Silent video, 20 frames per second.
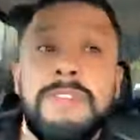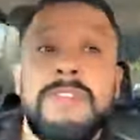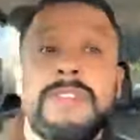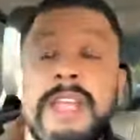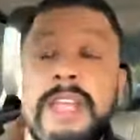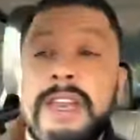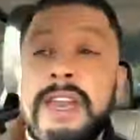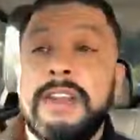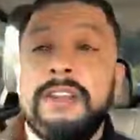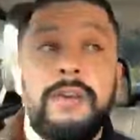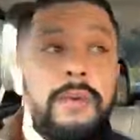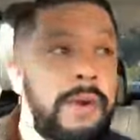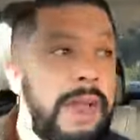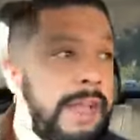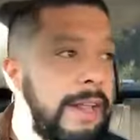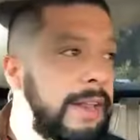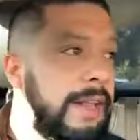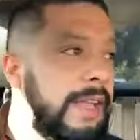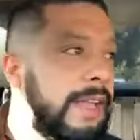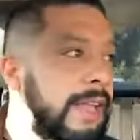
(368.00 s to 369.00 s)
I'm saying it
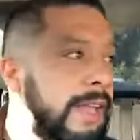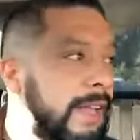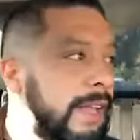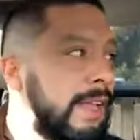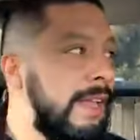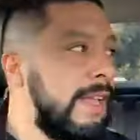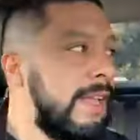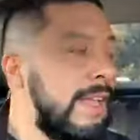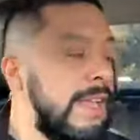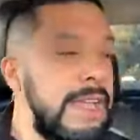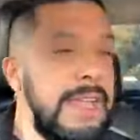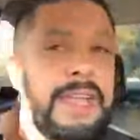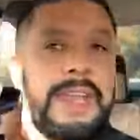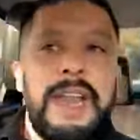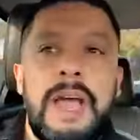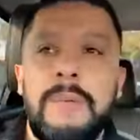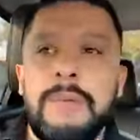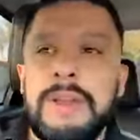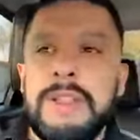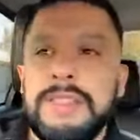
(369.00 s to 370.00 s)
correctly,
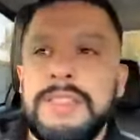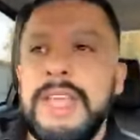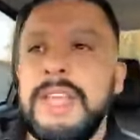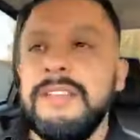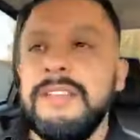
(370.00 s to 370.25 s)
and I want to